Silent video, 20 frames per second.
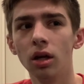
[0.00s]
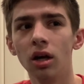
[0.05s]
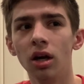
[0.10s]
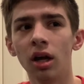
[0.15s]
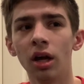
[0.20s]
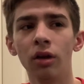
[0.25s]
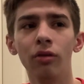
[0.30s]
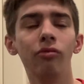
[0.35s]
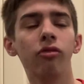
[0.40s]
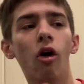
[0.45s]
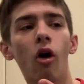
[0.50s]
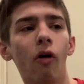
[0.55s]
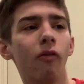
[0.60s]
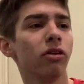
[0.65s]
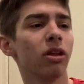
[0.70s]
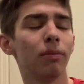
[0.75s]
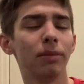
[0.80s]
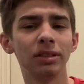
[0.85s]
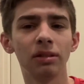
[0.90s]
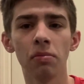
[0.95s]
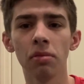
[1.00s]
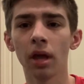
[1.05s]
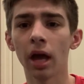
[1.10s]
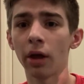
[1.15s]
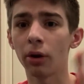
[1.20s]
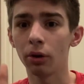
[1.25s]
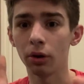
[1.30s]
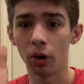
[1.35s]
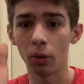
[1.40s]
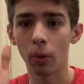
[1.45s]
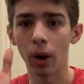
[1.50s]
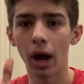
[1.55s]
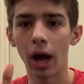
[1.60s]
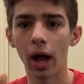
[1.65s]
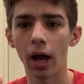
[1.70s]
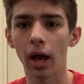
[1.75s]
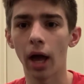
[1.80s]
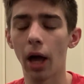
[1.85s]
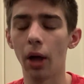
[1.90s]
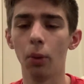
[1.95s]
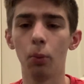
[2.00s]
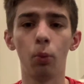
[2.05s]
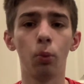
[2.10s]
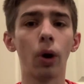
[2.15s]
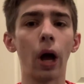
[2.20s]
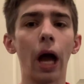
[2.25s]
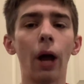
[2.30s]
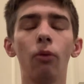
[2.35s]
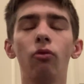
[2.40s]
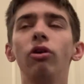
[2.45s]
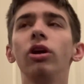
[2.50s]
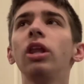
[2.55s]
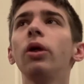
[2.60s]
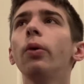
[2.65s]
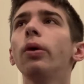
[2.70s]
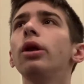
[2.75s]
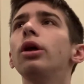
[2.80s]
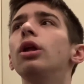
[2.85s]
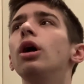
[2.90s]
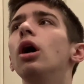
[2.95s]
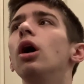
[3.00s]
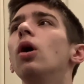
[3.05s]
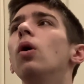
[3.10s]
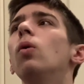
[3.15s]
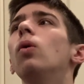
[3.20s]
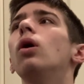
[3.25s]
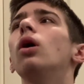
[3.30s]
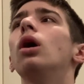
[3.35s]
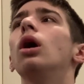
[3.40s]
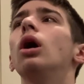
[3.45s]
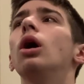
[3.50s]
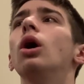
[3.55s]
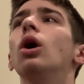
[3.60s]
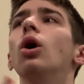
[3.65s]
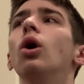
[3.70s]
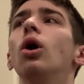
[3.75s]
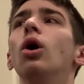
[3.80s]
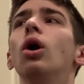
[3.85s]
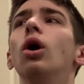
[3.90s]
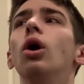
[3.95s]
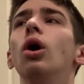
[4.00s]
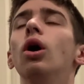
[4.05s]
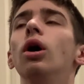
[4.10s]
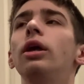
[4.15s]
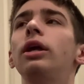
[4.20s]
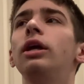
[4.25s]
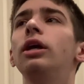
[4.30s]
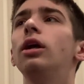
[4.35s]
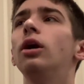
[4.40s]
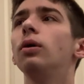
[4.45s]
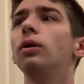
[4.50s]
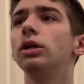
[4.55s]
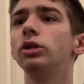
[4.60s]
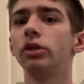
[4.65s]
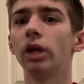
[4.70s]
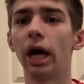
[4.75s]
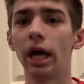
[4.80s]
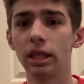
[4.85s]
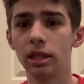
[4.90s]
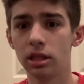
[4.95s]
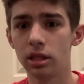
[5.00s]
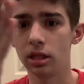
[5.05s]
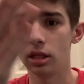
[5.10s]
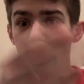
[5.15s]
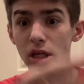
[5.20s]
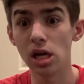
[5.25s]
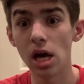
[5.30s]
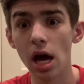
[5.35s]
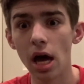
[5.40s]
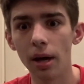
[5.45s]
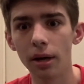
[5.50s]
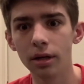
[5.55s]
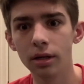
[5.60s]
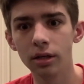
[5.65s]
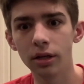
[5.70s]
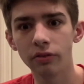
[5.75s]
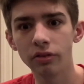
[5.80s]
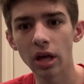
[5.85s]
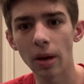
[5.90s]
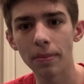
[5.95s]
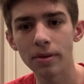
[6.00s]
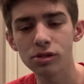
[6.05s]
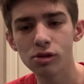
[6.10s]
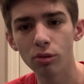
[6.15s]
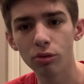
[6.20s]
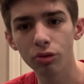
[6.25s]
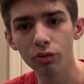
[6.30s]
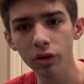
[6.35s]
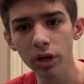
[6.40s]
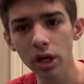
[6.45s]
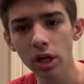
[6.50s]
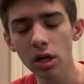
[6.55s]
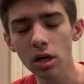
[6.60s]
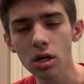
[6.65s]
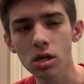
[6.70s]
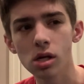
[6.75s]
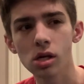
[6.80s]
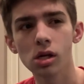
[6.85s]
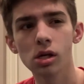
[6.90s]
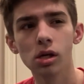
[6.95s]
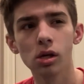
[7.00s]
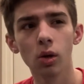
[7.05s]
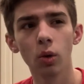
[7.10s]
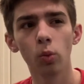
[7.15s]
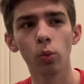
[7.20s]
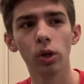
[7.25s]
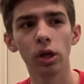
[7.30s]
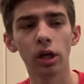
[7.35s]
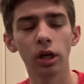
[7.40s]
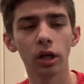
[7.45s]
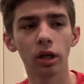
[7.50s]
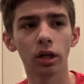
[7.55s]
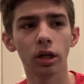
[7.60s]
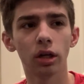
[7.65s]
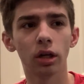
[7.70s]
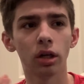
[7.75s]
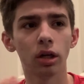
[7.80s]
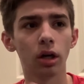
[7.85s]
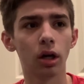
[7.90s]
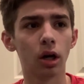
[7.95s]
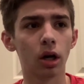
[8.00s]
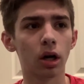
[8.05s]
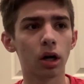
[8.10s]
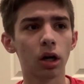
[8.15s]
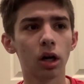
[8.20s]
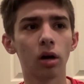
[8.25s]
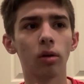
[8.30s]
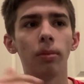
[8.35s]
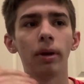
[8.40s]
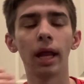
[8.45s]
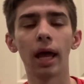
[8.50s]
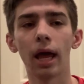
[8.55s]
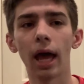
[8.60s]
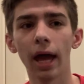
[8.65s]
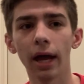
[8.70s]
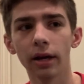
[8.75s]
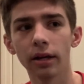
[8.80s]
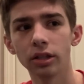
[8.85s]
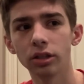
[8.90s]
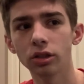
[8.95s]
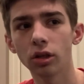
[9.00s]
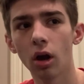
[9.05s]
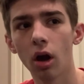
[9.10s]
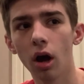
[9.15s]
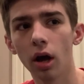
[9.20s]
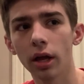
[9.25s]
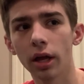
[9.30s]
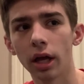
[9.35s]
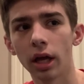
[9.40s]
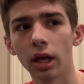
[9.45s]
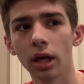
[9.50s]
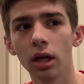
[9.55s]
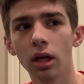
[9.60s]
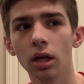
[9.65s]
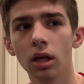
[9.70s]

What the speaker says: involve them in something. I don't know why. I really want to know, because at the end of episode 3, we hear Herb and Agnes talking.